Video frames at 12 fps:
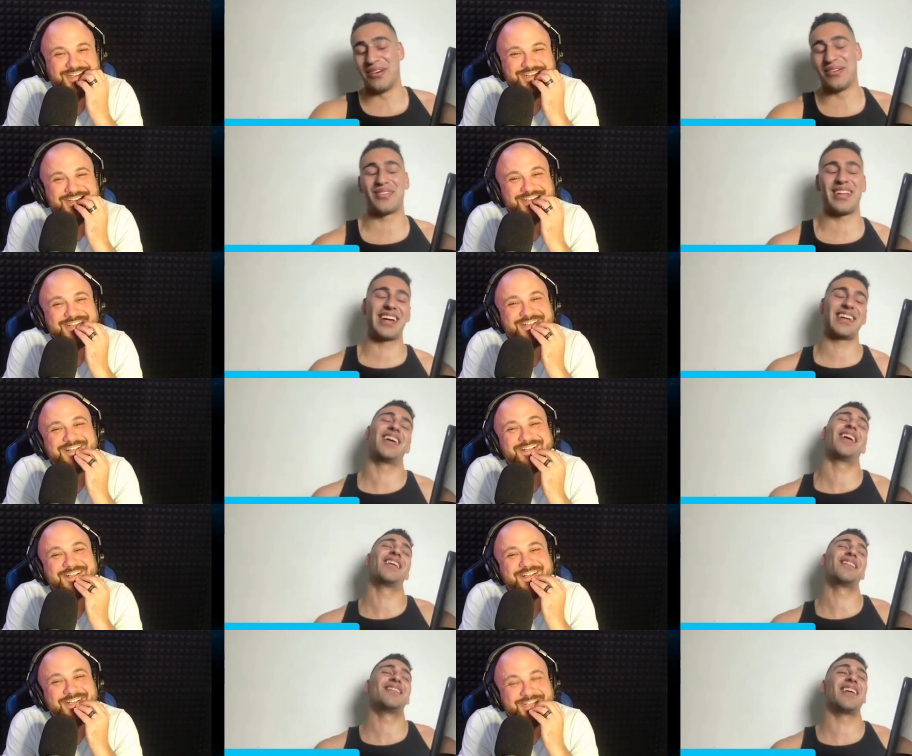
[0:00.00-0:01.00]
Speaker 1: I was like,
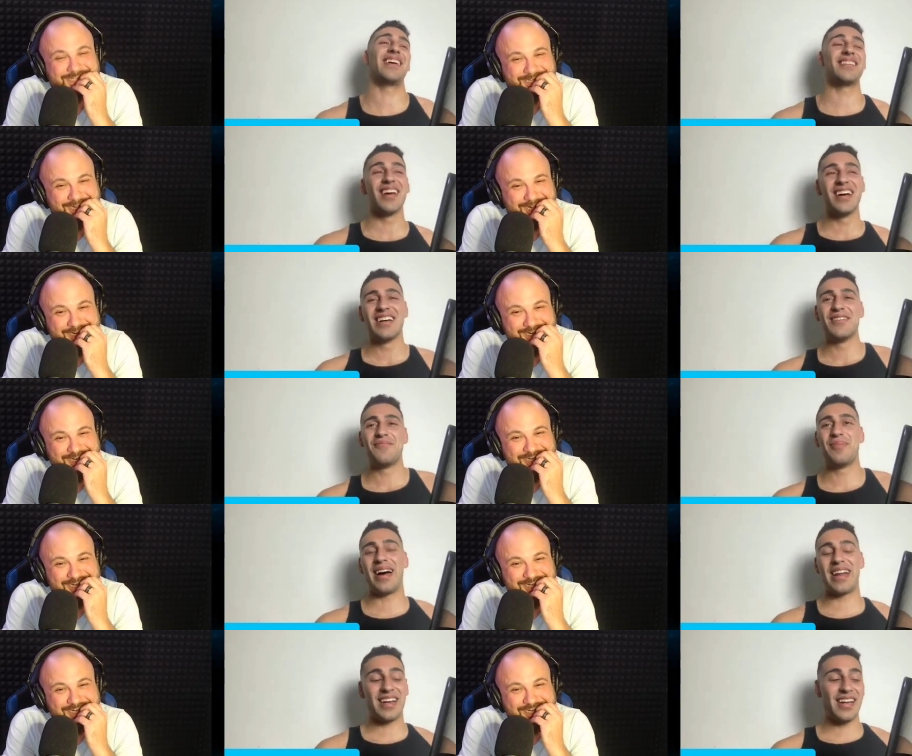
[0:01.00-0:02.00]
oh gee,
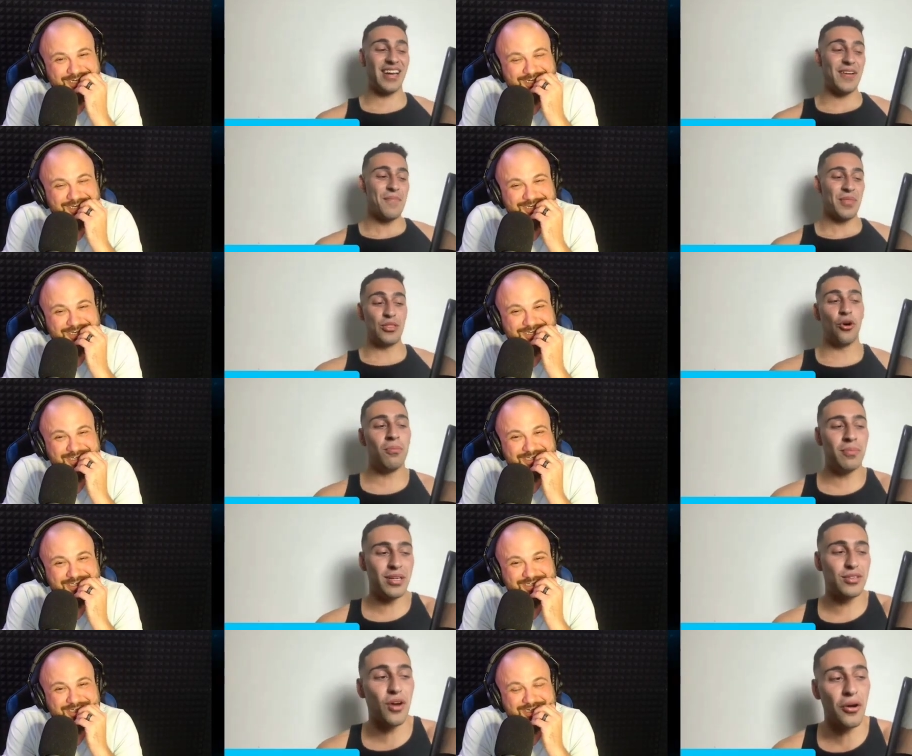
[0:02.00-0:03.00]
but I don't know. Norm
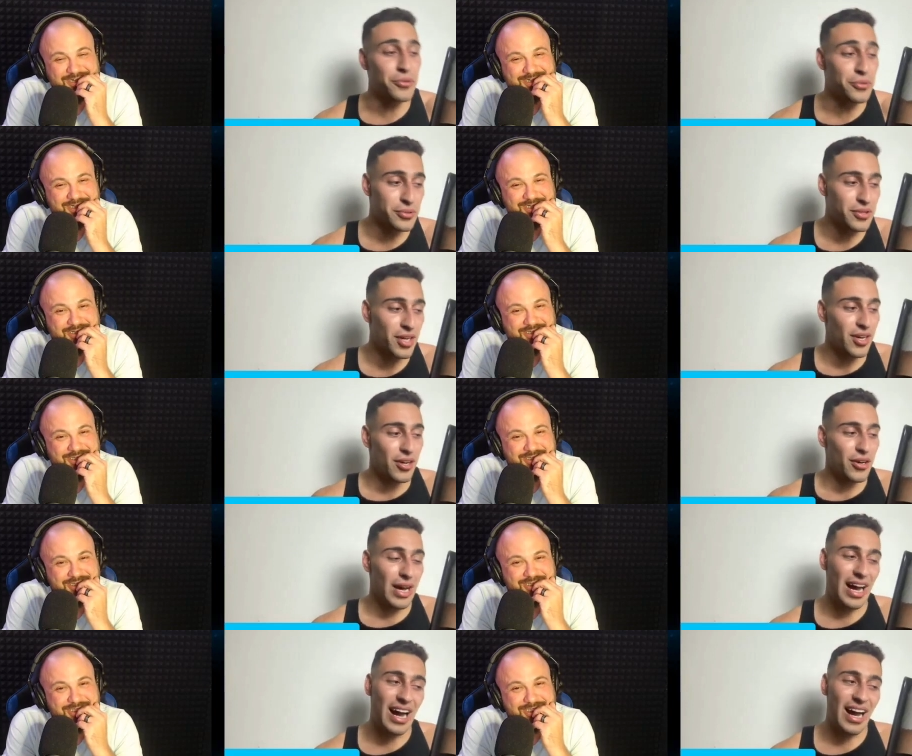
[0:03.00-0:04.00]
Macdonald,
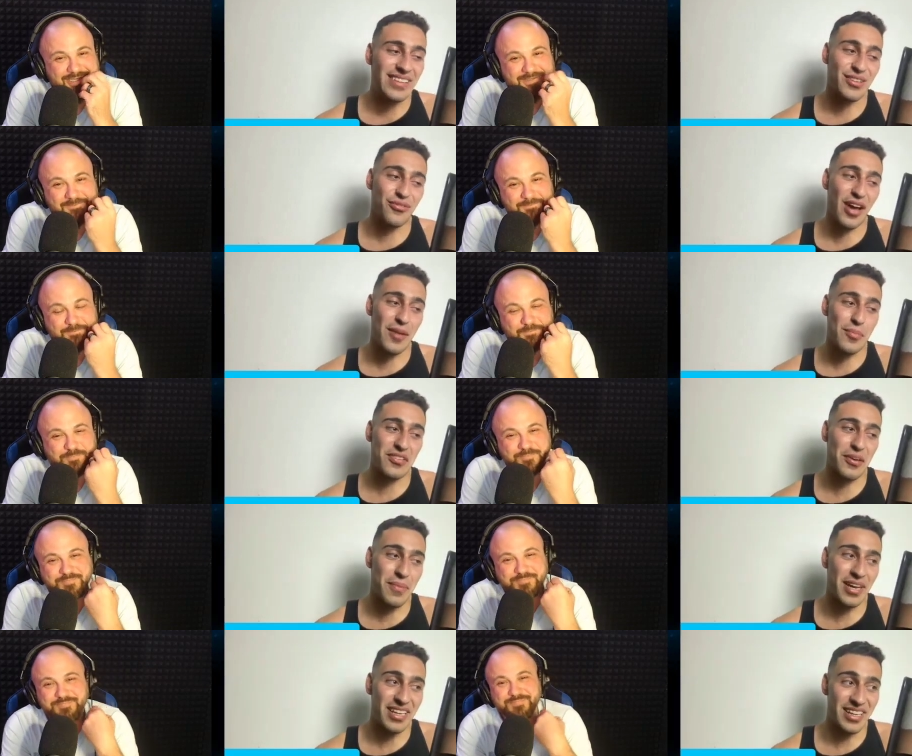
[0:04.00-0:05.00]
uh, he's a famous
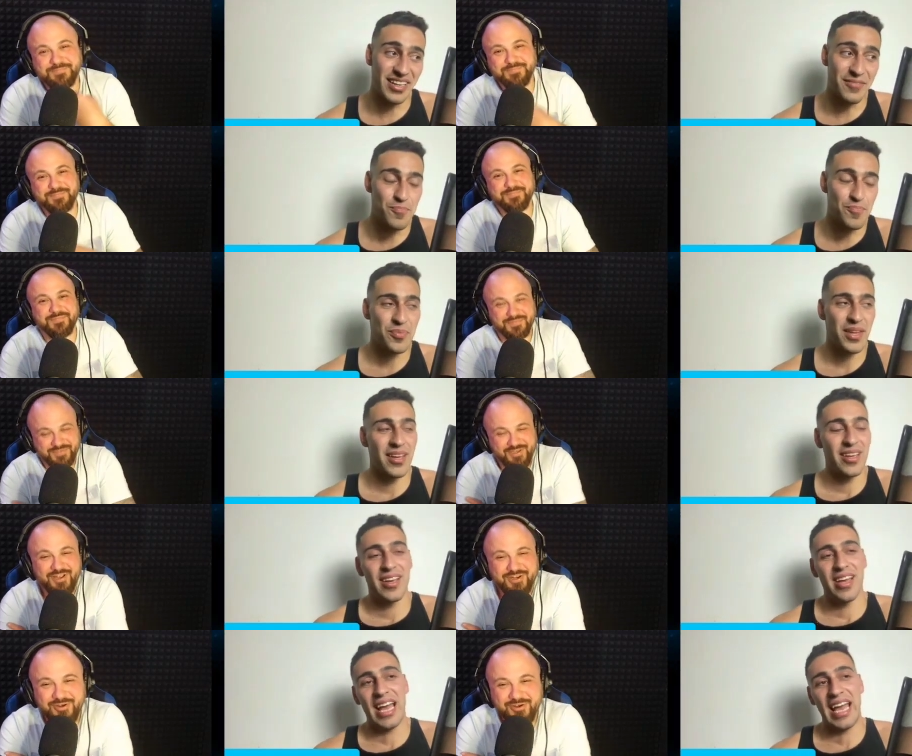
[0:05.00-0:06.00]
comedian.
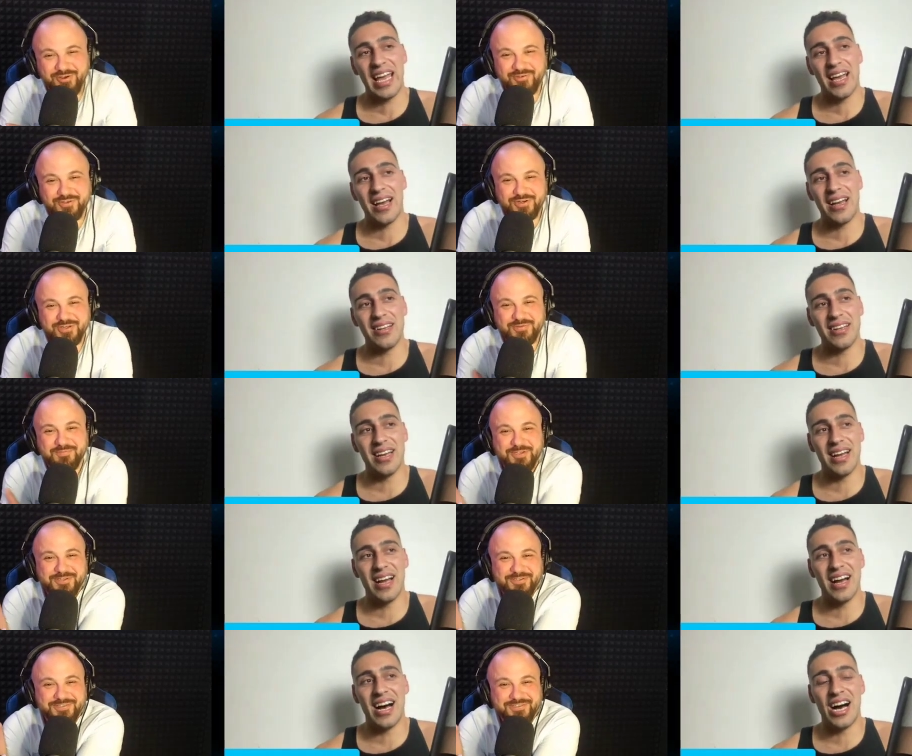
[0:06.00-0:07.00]
Speaker 2: I know, I've heard him.
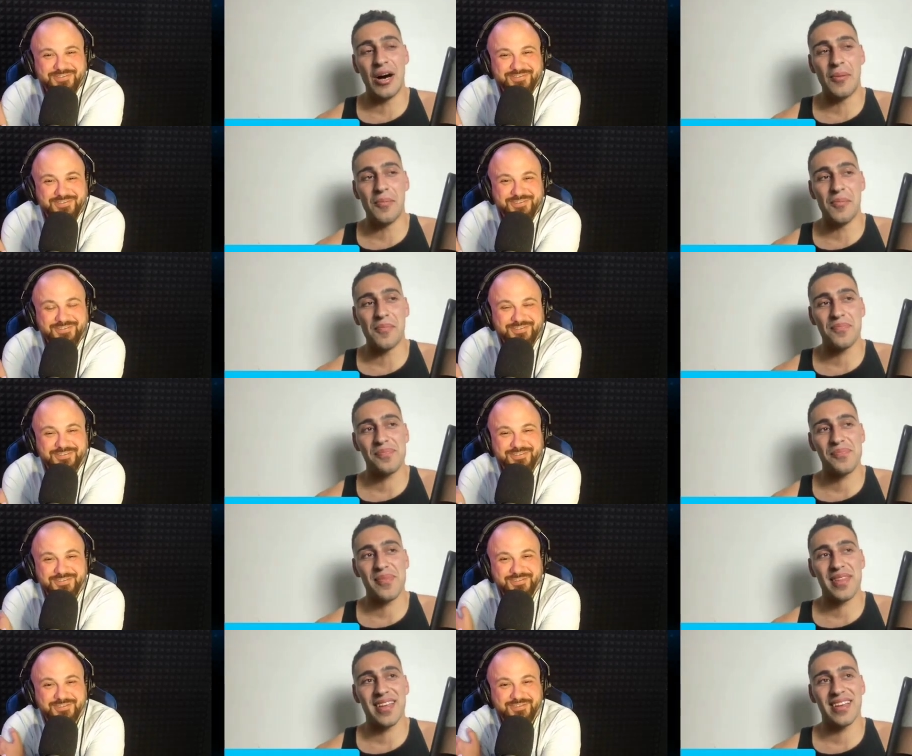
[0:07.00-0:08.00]
Speaker 1: Um,
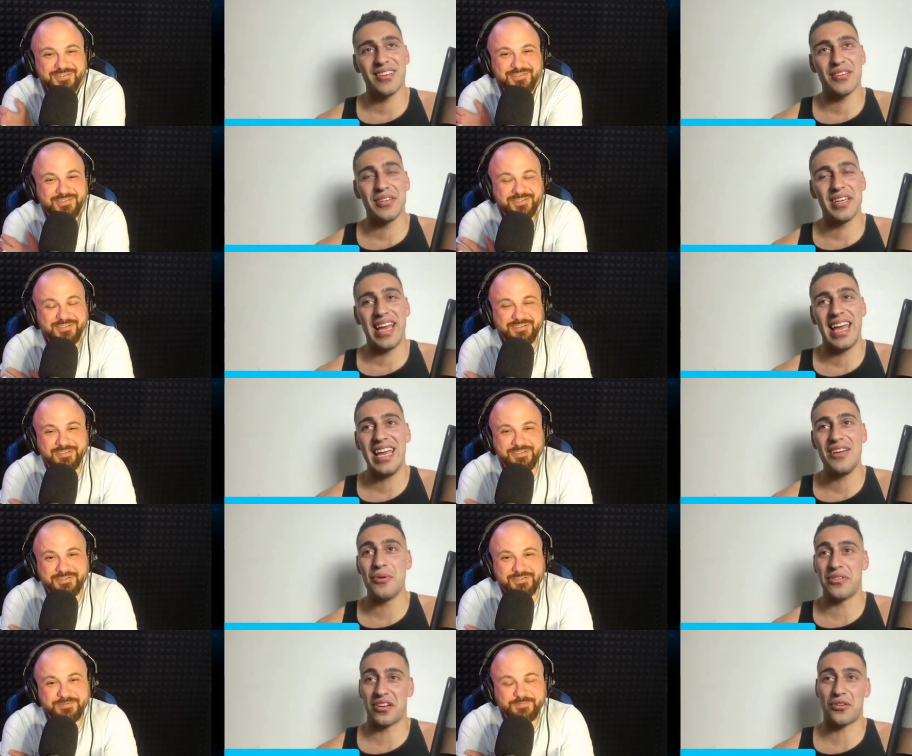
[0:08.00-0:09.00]

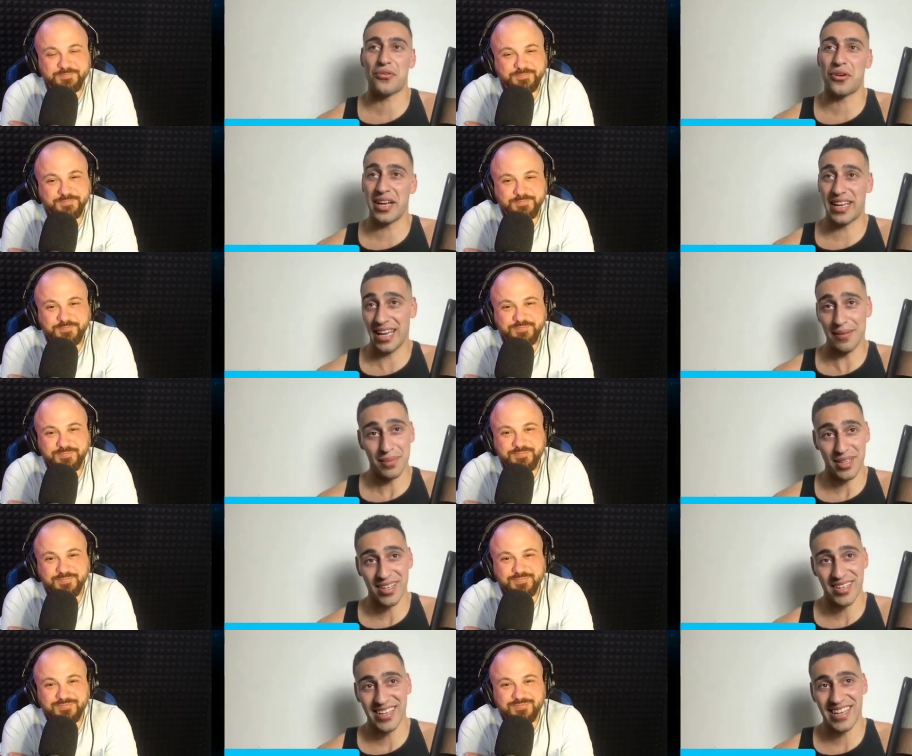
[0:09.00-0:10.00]
he was a chronic
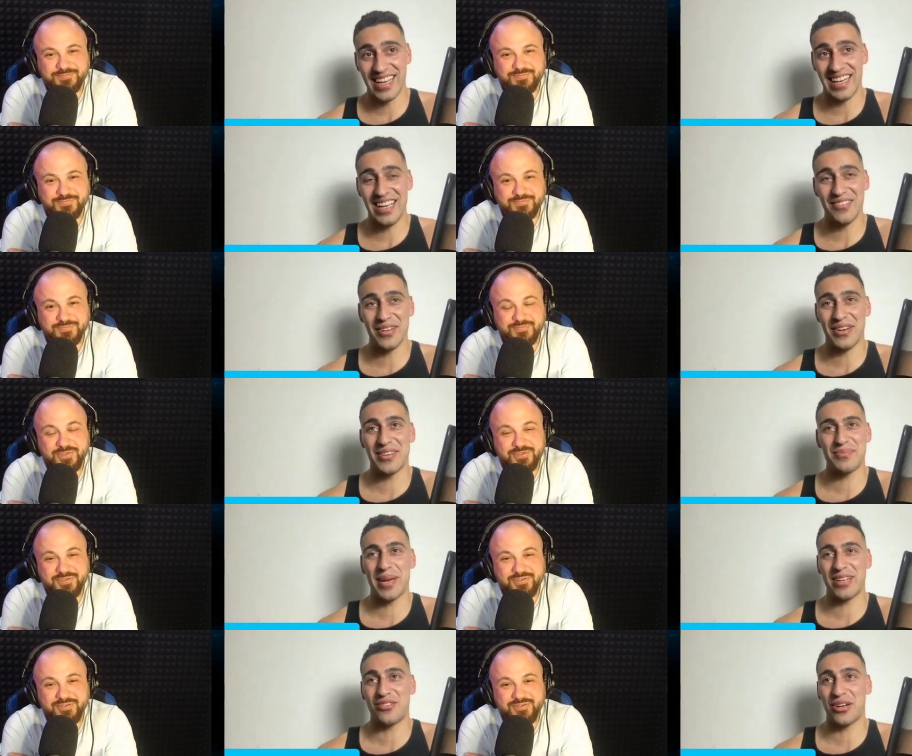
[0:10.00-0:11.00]
gambler, and he would always
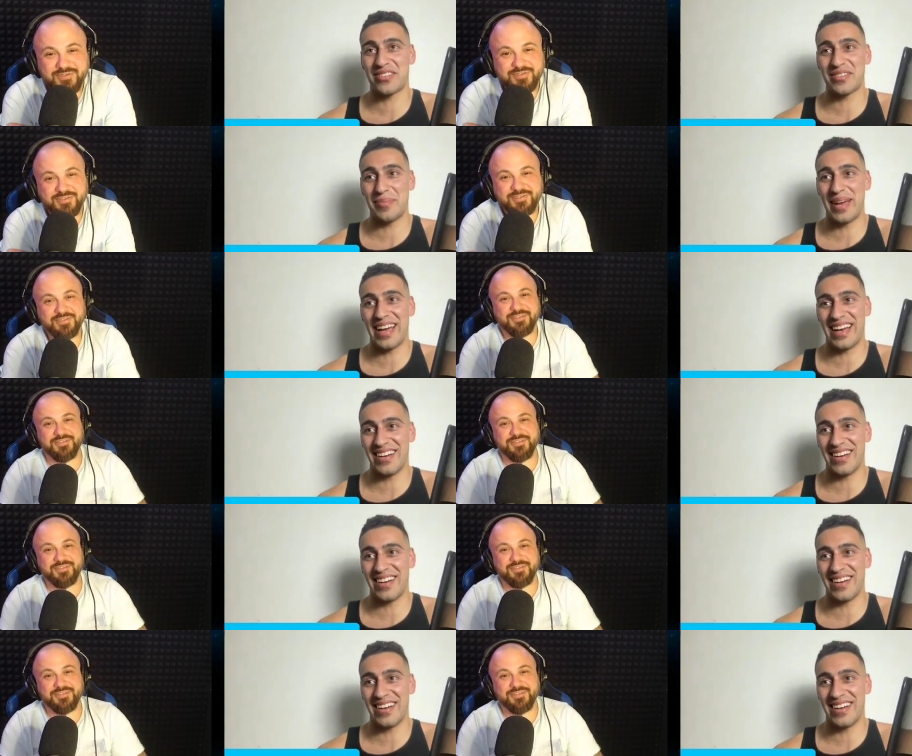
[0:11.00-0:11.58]
make jokes about